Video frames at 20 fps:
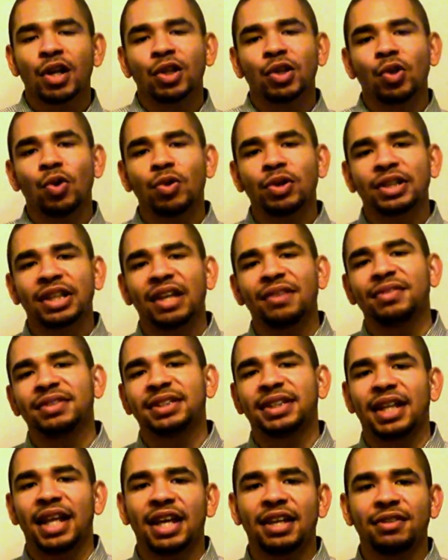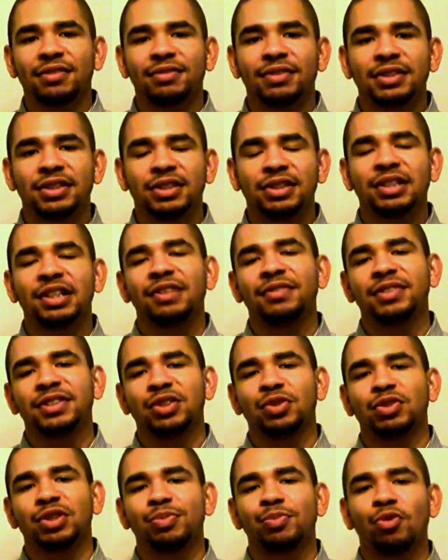The Lord gave us life to give it
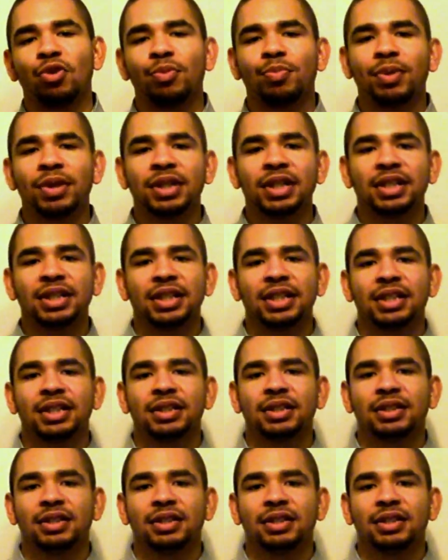to us more abundantly.